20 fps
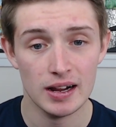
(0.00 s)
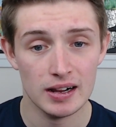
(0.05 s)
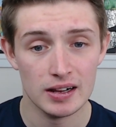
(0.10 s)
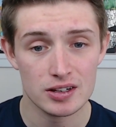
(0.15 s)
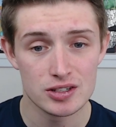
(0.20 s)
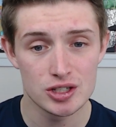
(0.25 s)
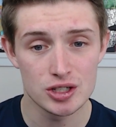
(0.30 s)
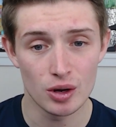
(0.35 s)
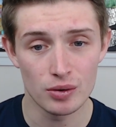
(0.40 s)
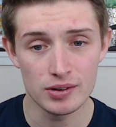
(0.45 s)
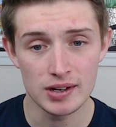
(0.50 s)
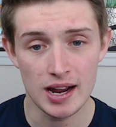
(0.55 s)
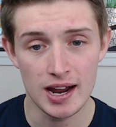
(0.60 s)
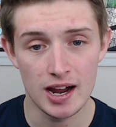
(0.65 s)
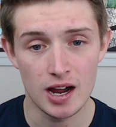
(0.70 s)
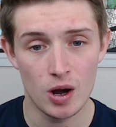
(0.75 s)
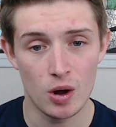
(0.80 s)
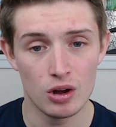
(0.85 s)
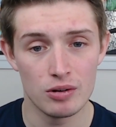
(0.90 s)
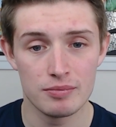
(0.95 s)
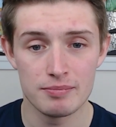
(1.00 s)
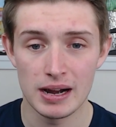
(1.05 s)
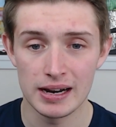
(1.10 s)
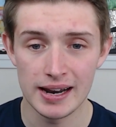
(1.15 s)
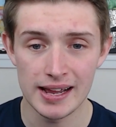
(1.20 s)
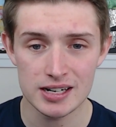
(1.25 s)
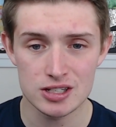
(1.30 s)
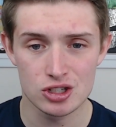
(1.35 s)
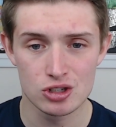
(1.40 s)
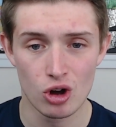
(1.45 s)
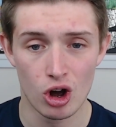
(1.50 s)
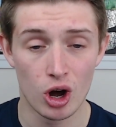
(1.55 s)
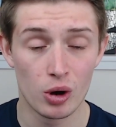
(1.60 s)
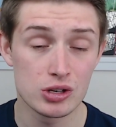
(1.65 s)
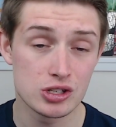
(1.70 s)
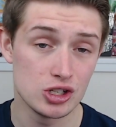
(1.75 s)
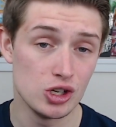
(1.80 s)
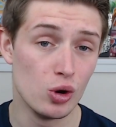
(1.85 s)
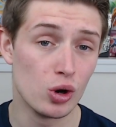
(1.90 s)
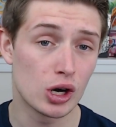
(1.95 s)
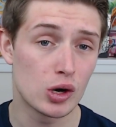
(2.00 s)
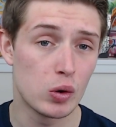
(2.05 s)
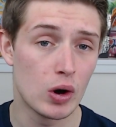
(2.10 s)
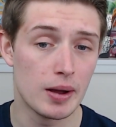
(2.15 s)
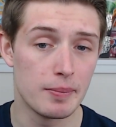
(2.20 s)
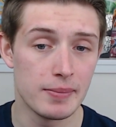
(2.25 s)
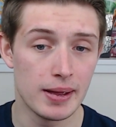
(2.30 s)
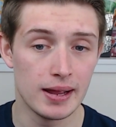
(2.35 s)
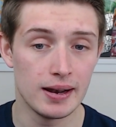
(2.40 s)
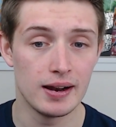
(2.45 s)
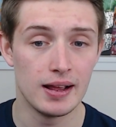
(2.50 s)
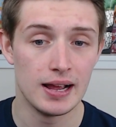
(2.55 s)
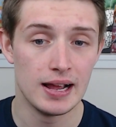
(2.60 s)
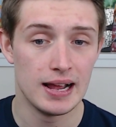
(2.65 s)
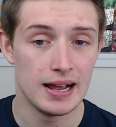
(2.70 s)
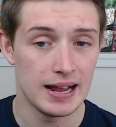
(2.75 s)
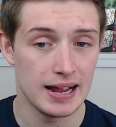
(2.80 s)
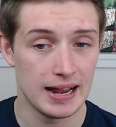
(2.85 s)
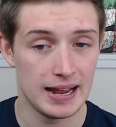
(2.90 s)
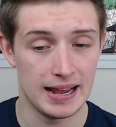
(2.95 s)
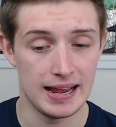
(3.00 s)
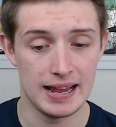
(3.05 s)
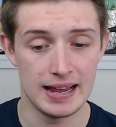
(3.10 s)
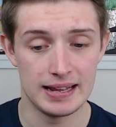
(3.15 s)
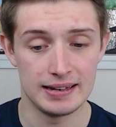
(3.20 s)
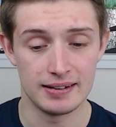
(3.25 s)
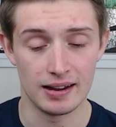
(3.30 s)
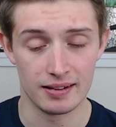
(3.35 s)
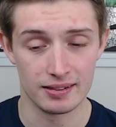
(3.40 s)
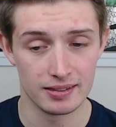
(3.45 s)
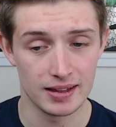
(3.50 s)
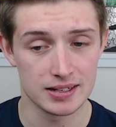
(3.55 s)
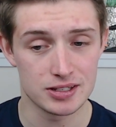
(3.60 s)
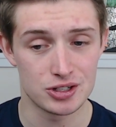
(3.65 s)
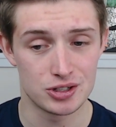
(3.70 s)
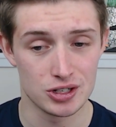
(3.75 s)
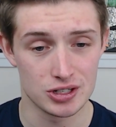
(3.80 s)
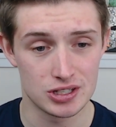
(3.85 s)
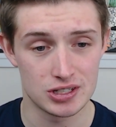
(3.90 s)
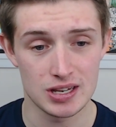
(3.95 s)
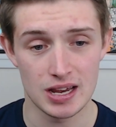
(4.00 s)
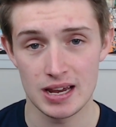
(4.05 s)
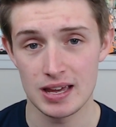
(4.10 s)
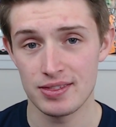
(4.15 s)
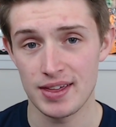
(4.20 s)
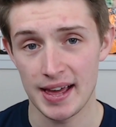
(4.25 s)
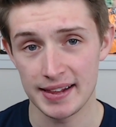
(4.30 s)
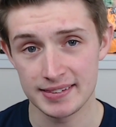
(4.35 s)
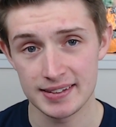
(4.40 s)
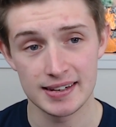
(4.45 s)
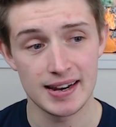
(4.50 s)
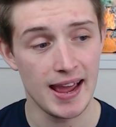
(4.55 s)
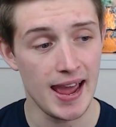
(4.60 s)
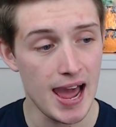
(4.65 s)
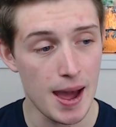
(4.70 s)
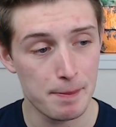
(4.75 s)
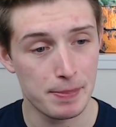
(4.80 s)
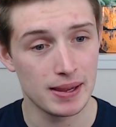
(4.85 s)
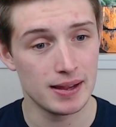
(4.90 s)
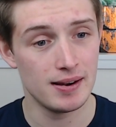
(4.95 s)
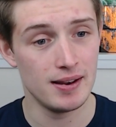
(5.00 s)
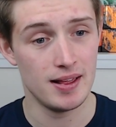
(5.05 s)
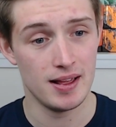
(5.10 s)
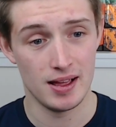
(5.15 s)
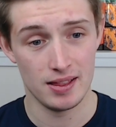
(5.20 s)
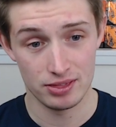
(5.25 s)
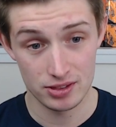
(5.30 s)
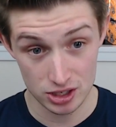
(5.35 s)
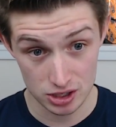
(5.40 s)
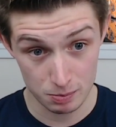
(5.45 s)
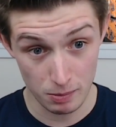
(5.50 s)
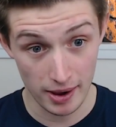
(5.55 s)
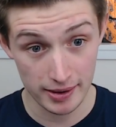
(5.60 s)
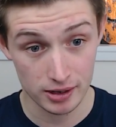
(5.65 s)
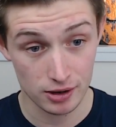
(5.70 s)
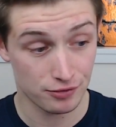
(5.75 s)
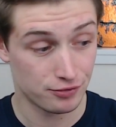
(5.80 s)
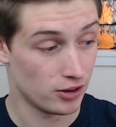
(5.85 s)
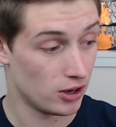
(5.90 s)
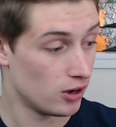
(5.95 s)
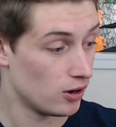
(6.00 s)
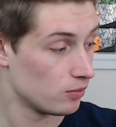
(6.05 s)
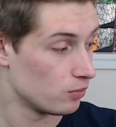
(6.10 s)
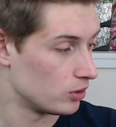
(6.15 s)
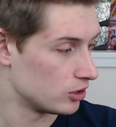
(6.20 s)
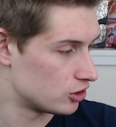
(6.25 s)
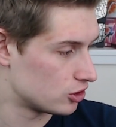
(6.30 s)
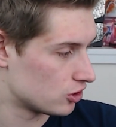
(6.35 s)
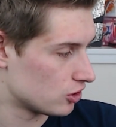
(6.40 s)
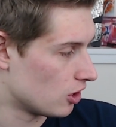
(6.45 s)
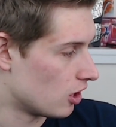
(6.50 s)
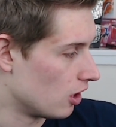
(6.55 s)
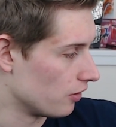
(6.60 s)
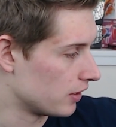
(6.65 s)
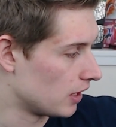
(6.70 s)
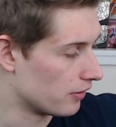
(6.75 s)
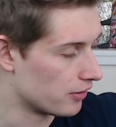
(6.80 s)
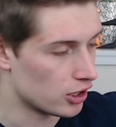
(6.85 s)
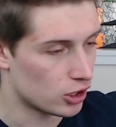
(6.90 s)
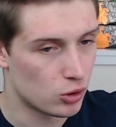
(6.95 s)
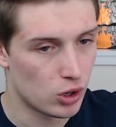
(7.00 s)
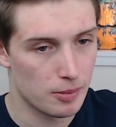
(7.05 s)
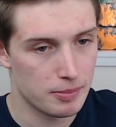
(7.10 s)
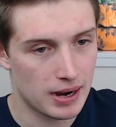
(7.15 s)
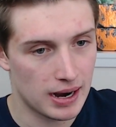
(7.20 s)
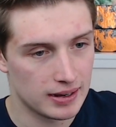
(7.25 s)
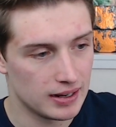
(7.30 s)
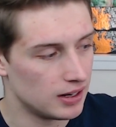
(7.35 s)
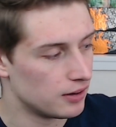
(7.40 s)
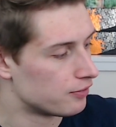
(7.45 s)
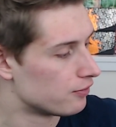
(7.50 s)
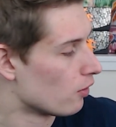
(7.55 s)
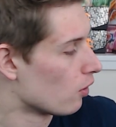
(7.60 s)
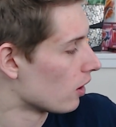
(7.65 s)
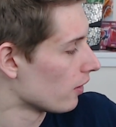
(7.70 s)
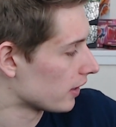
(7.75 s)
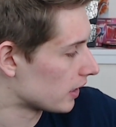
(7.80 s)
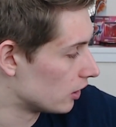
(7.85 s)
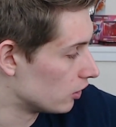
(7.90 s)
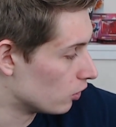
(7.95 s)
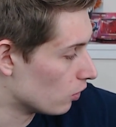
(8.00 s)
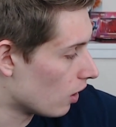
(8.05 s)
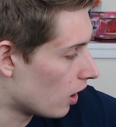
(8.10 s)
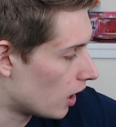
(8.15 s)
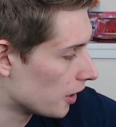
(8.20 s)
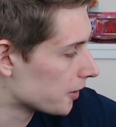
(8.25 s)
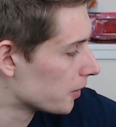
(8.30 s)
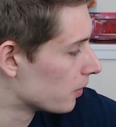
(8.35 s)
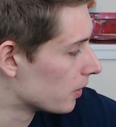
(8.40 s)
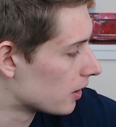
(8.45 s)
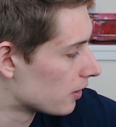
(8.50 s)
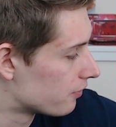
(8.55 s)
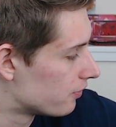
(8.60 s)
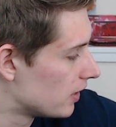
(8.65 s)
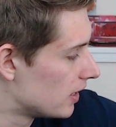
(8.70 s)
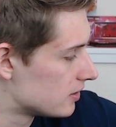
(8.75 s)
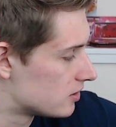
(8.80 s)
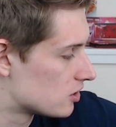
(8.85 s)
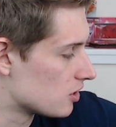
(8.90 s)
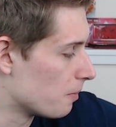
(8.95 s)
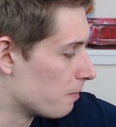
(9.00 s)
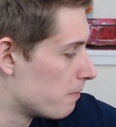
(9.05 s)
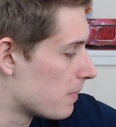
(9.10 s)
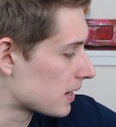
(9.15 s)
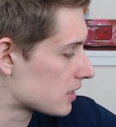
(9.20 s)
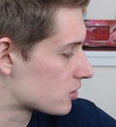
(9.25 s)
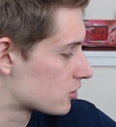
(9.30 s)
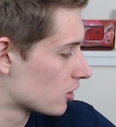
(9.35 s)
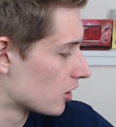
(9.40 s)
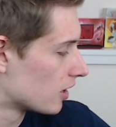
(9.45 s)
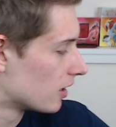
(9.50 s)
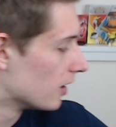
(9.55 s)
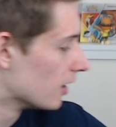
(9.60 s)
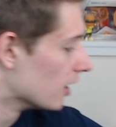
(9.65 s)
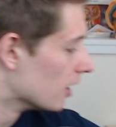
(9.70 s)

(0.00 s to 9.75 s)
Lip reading: So now my next goal was new equipment, and let's just say that did happen. This microphone, which all the other equipment I needed for it, like a new audio interface, a mixer